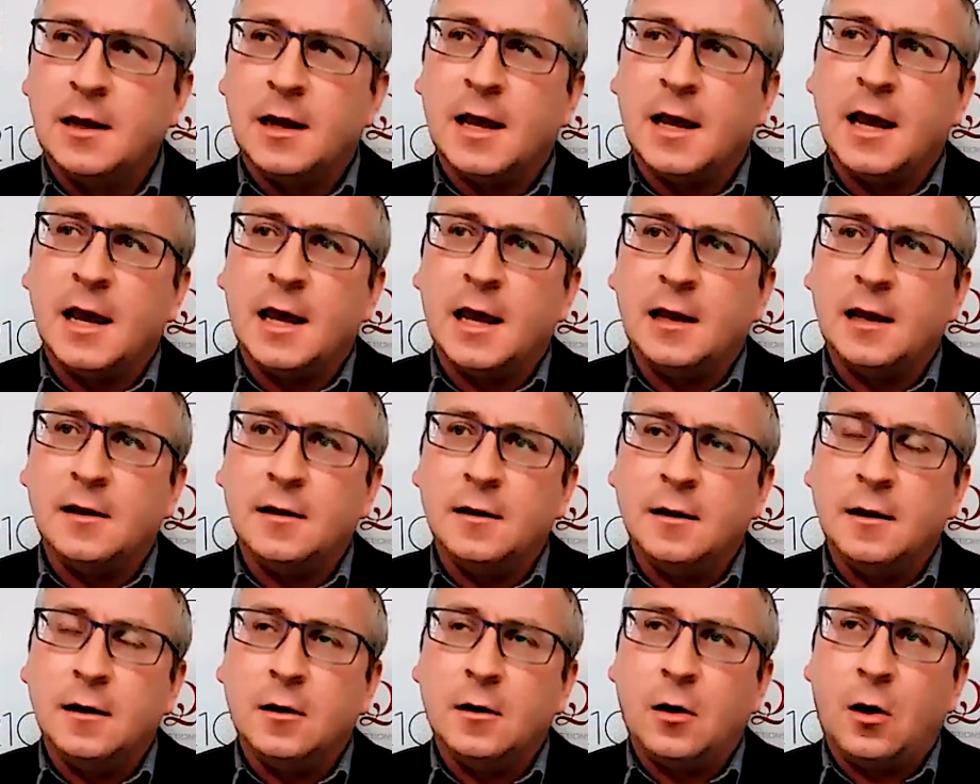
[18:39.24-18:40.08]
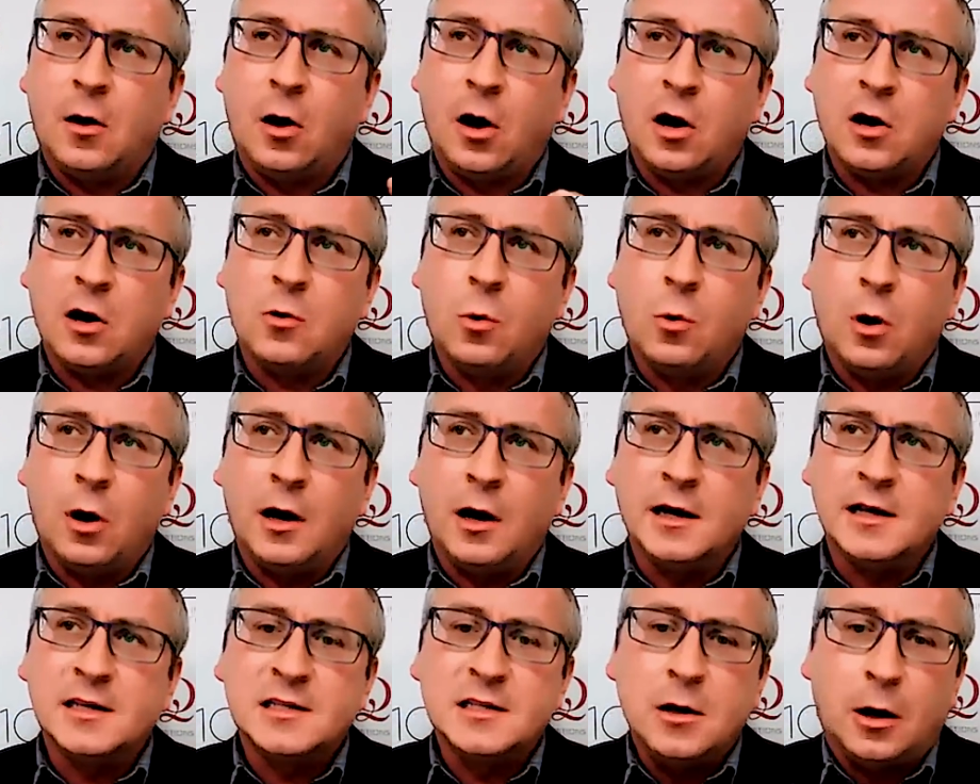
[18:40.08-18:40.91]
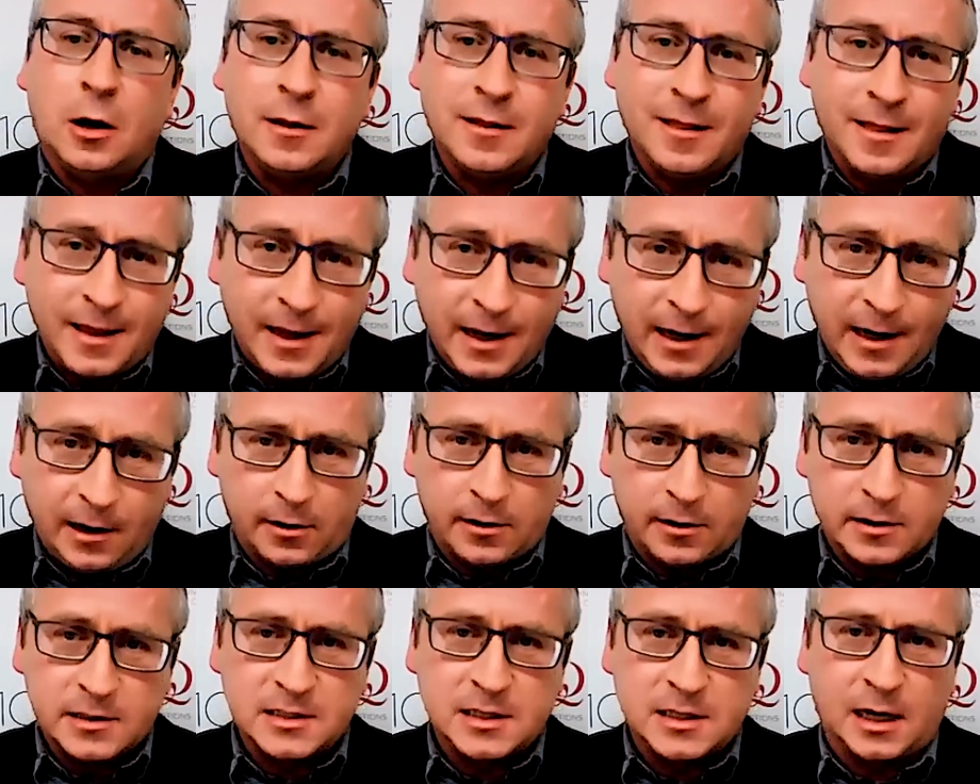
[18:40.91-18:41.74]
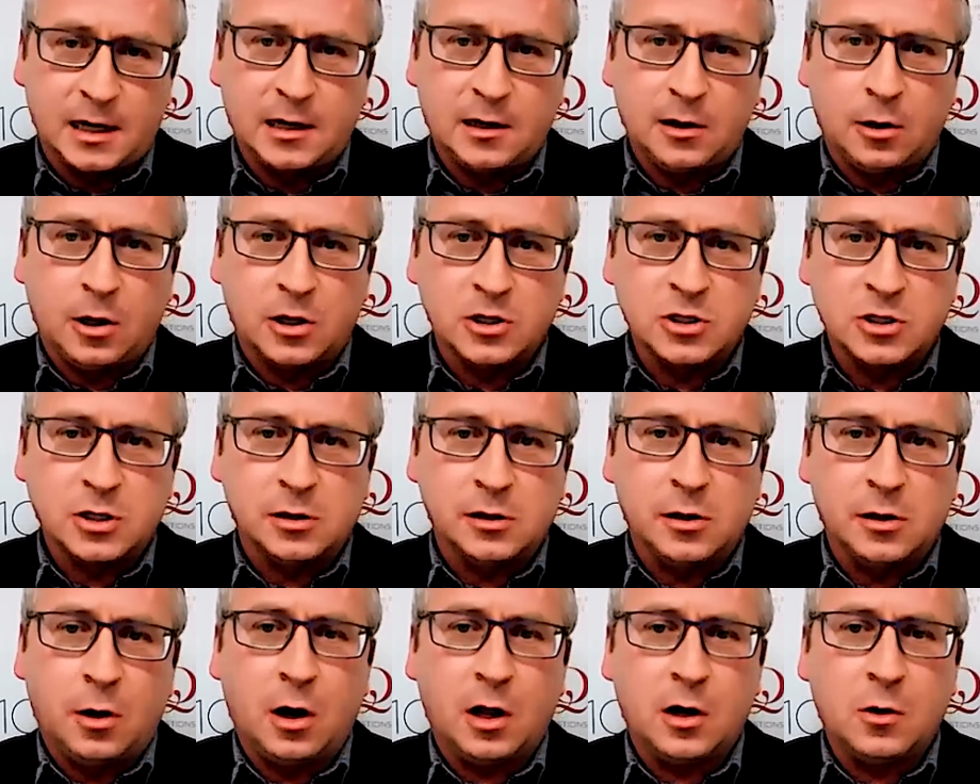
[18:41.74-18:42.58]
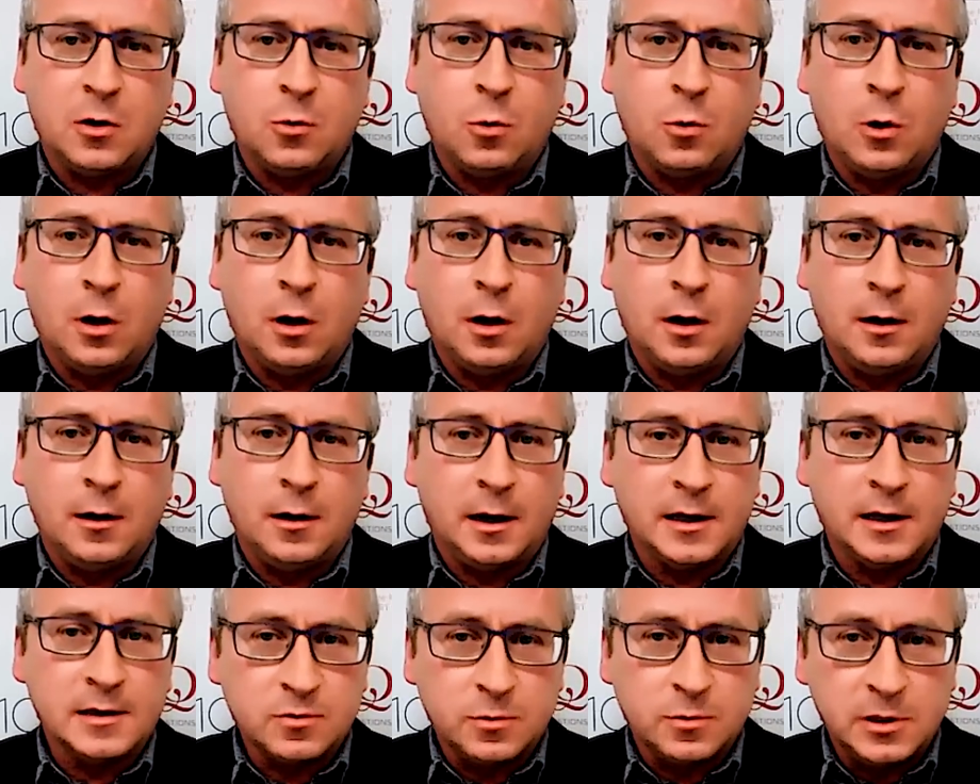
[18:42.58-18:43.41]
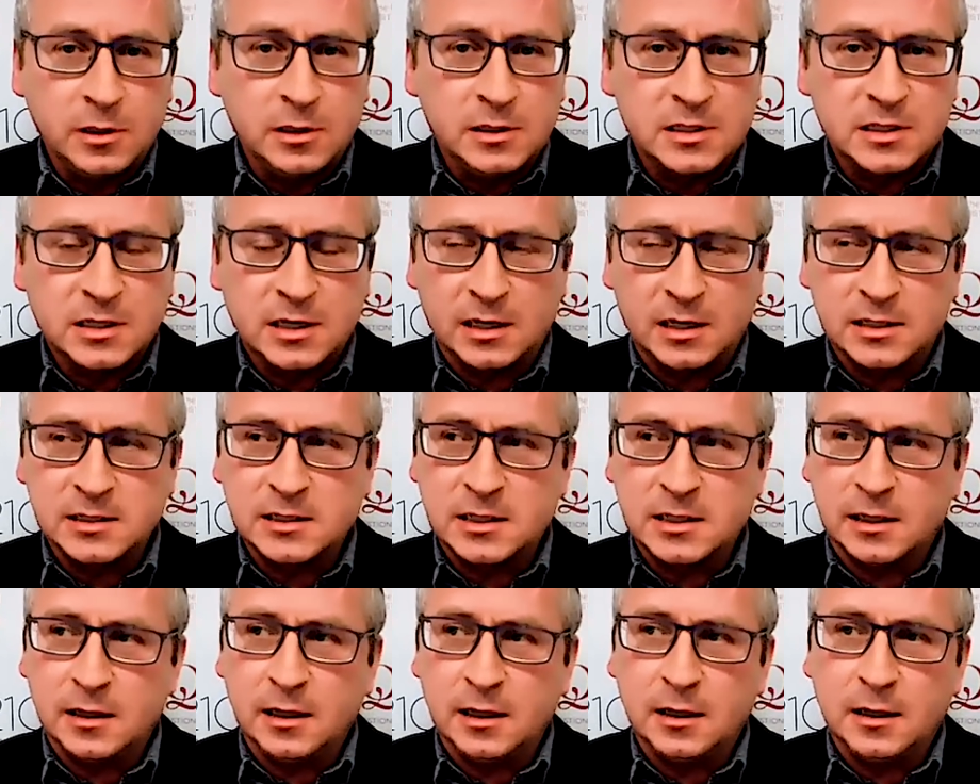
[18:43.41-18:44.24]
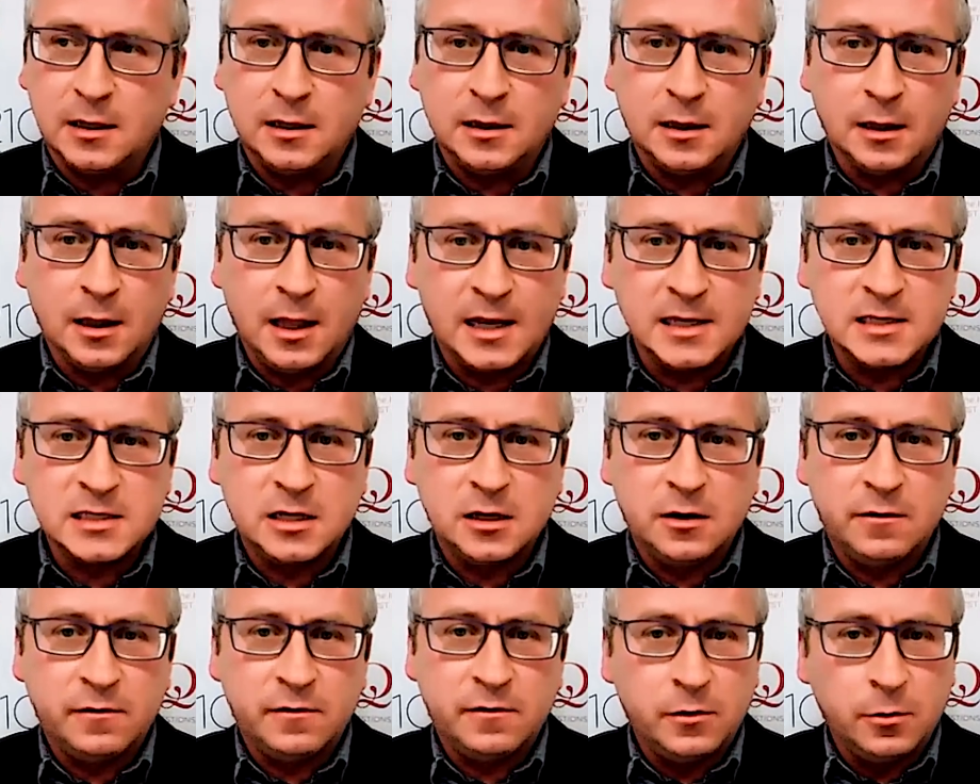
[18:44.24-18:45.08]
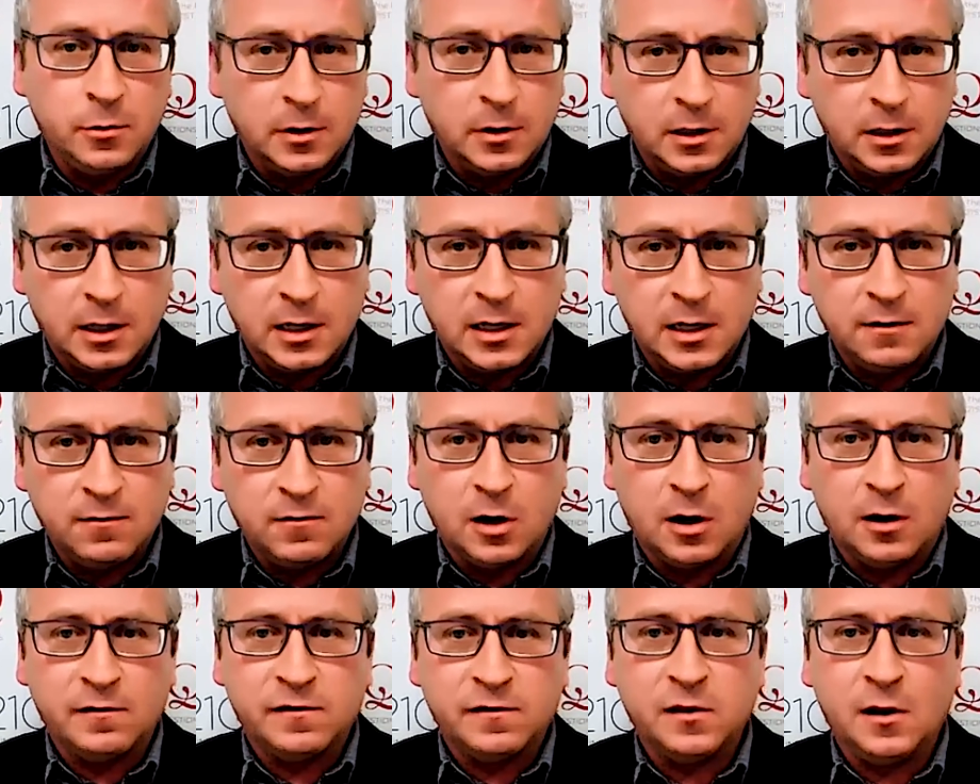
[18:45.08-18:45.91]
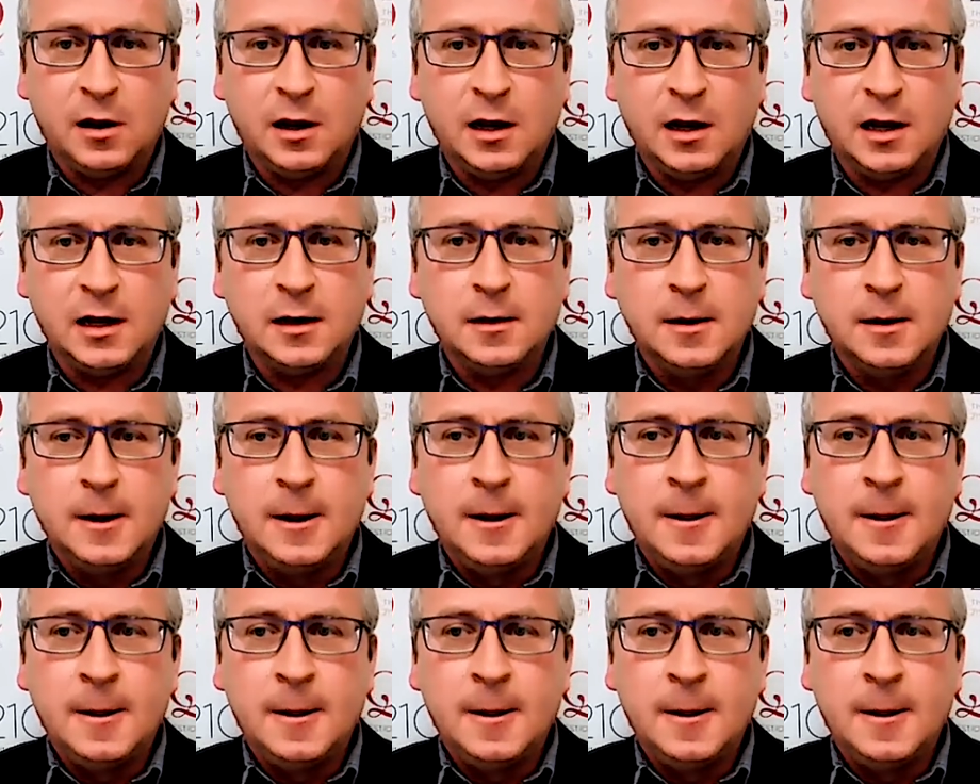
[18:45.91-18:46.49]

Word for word: And Ottawa is not there psychologically. Ottawa, as we discussed, I think, in the last interview and, and even offline,